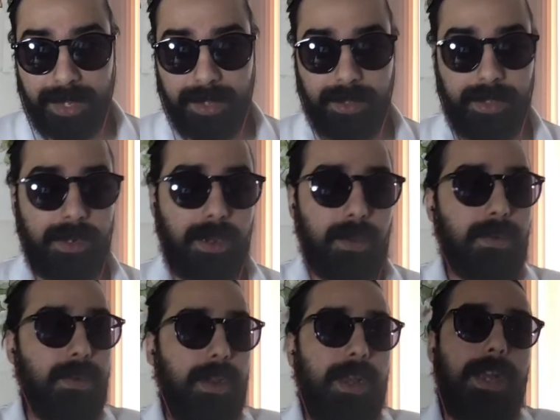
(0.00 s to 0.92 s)
You know,
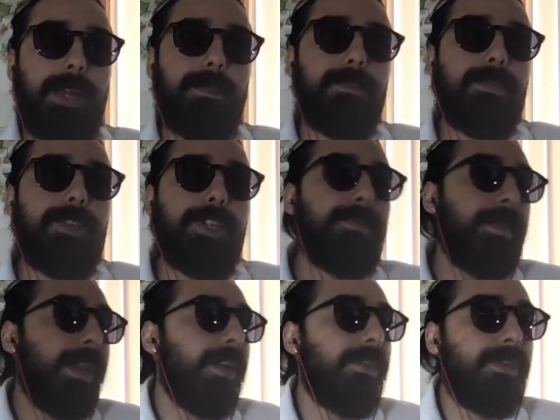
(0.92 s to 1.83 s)
um, just
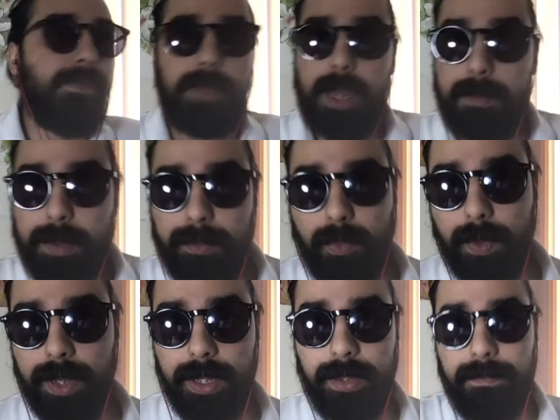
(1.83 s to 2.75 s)
because Obama
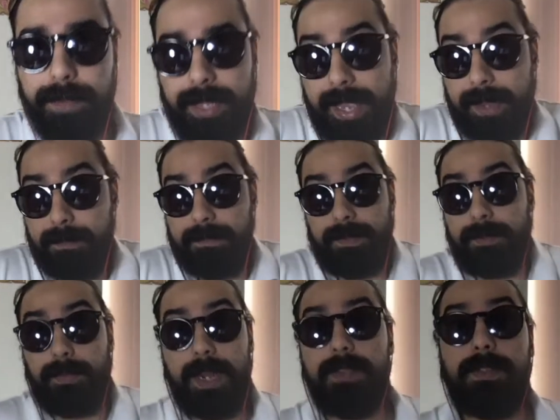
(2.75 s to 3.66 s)
uh, became the
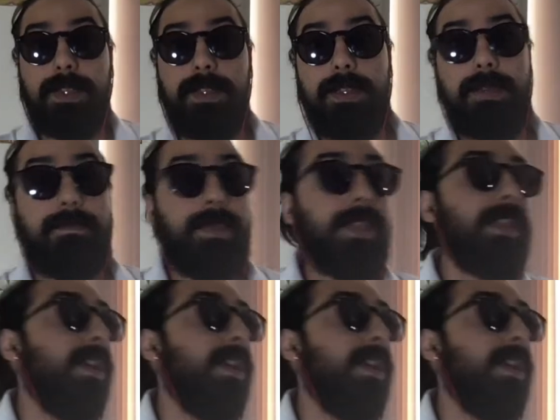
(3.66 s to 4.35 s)
president didn't mean that